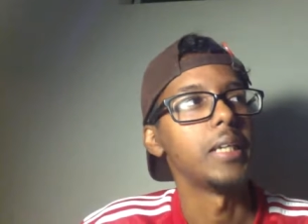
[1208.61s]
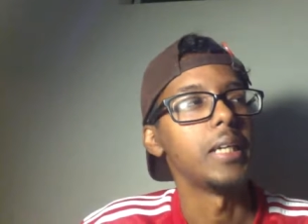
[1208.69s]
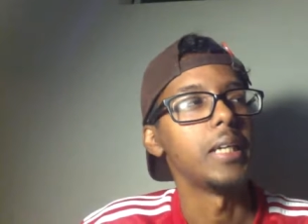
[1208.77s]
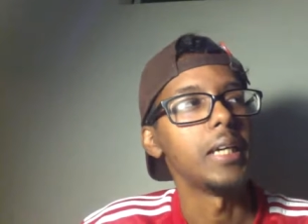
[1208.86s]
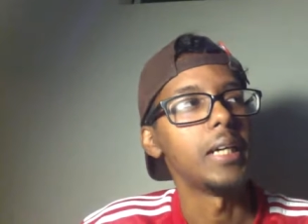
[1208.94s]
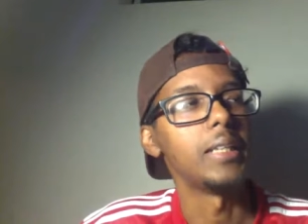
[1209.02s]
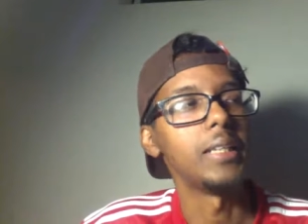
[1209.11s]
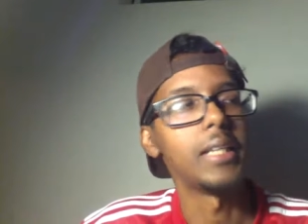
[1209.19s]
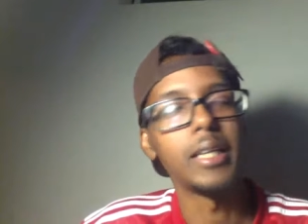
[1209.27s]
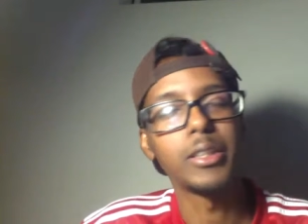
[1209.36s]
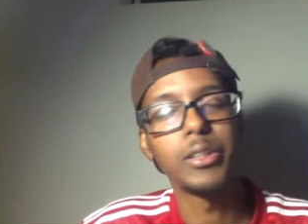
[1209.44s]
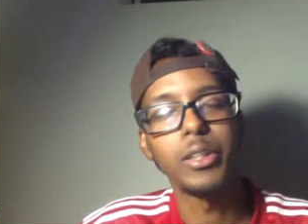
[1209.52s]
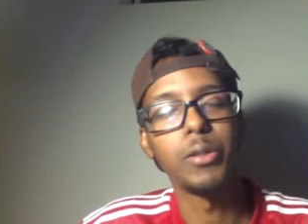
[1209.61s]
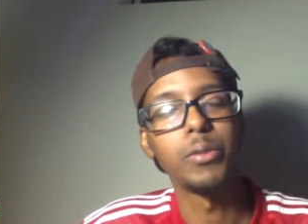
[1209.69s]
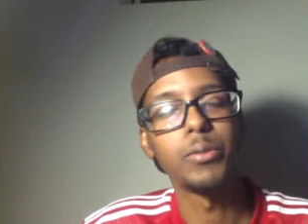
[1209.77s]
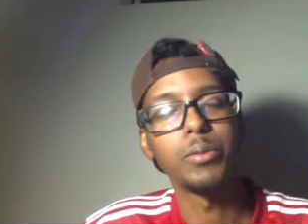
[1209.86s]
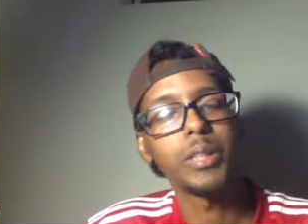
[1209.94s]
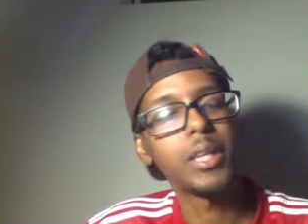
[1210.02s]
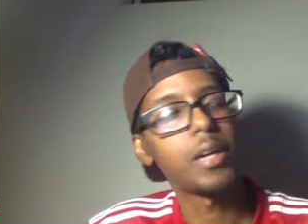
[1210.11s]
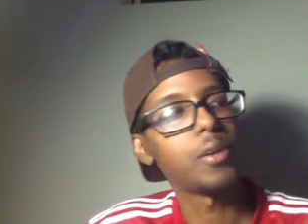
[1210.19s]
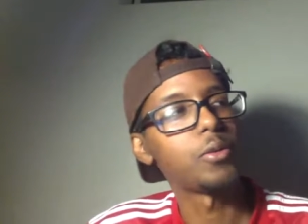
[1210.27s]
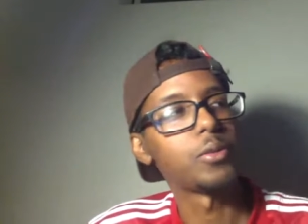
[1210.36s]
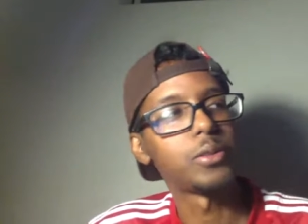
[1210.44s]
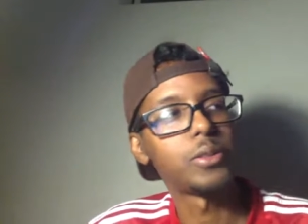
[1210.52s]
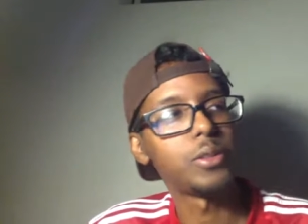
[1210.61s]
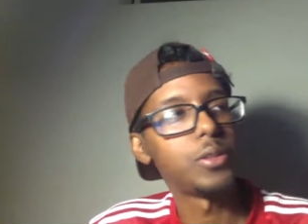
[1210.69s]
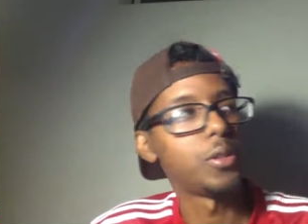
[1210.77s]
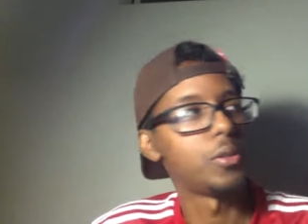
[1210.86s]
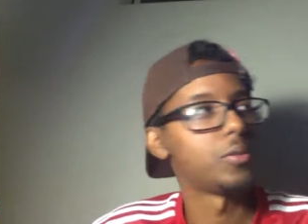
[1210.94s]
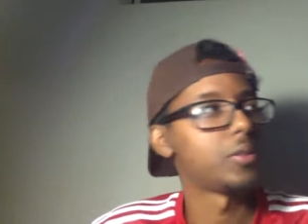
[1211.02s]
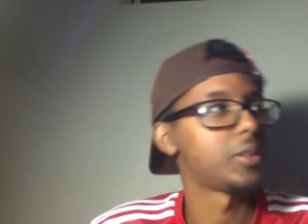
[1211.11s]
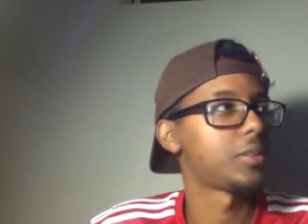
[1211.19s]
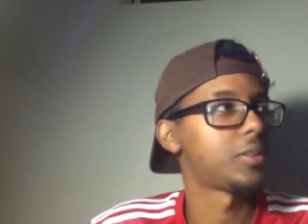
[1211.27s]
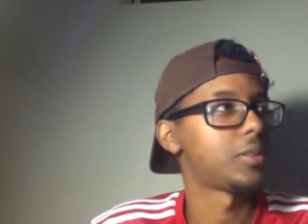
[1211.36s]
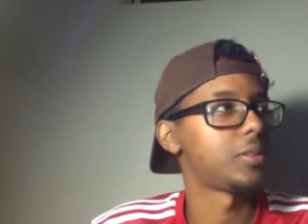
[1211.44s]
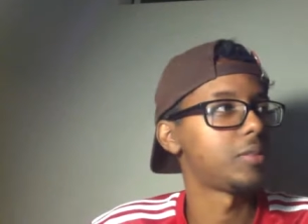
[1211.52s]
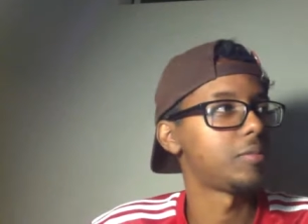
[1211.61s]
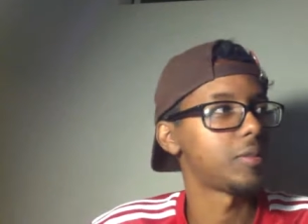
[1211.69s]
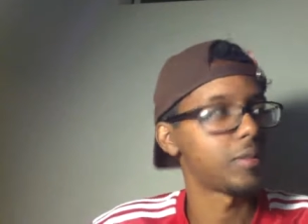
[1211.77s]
and yeah, so Carol's, you know, this. Then